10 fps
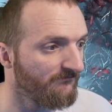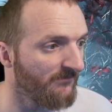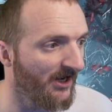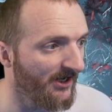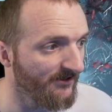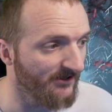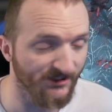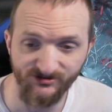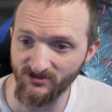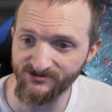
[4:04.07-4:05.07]
And
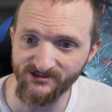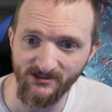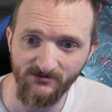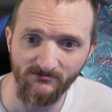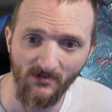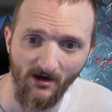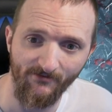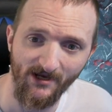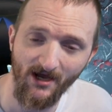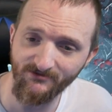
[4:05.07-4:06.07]
as you can see,
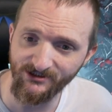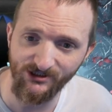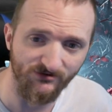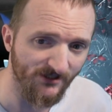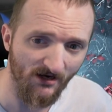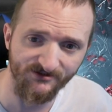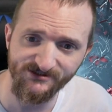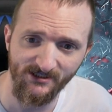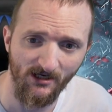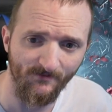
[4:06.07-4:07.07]
I've got Qtile
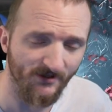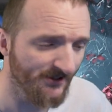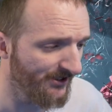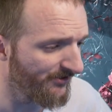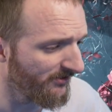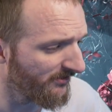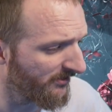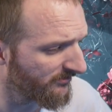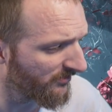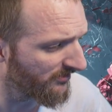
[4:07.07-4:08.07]
set up here.
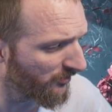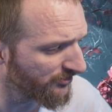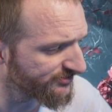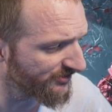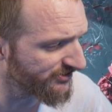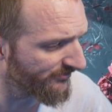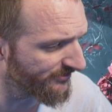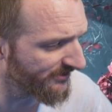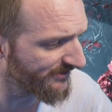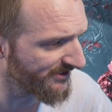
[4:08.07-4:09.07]
We'll switch over
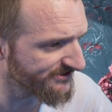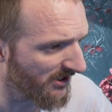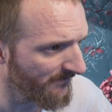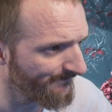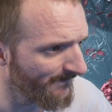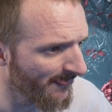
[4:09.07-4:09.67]
to the desktop.